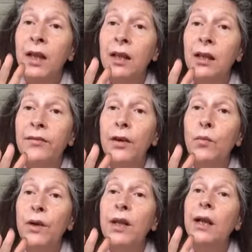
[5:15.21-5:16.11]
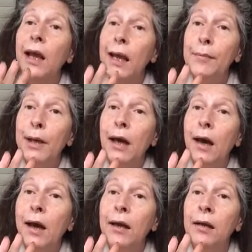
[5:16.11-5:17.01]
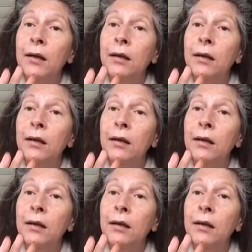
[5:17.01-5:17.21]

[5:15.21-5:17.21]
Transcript: living with an ABI,